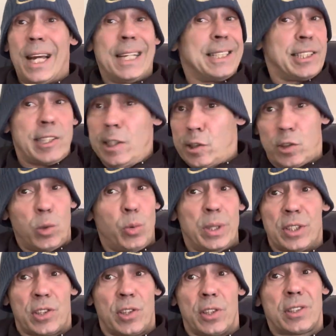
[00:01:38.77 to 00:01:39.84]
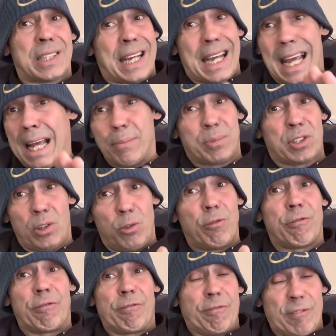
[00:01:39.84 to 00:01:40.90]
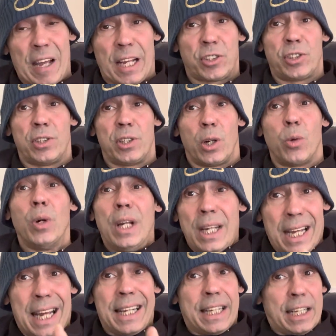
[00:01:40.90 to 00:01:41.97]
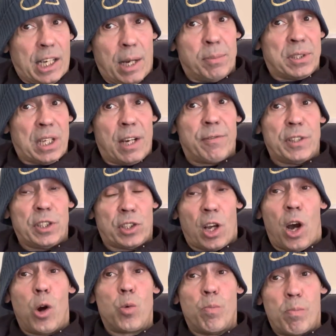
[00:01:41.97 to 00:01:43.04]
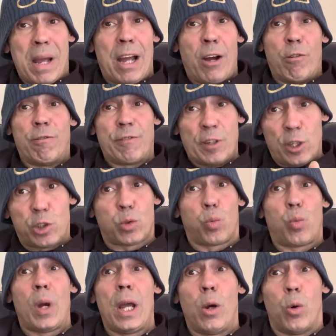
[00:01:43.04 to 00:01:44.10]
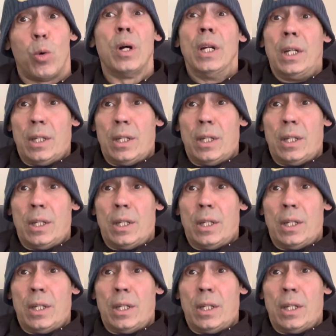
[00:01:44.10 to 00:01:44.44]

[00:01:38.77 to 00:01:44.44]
And these two incidents are absolute facts, you know, and it comes out of his own mouth as well,